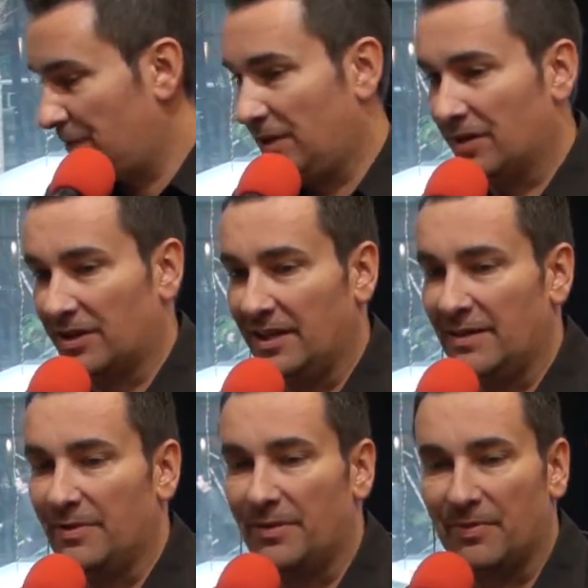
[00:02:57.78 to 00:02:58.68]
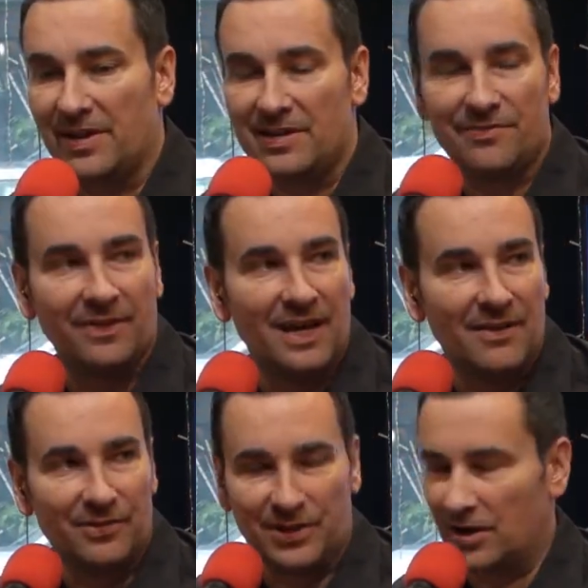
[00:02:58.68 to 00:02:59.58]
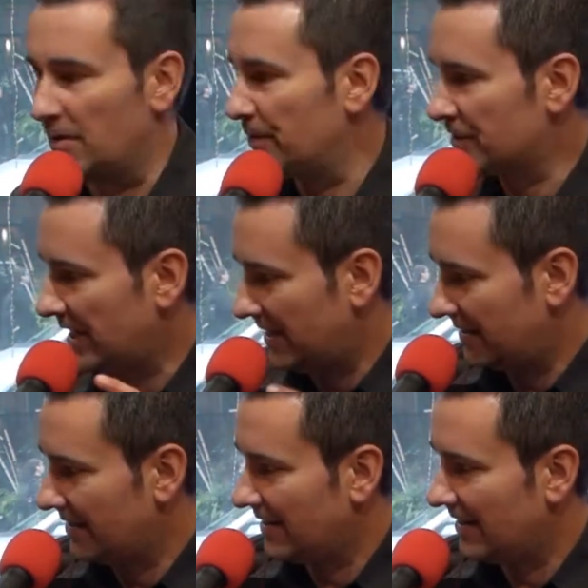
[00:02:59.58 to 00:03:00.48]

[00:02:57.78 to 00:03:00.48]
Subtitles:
Peter Klima, number 85, with the garbage can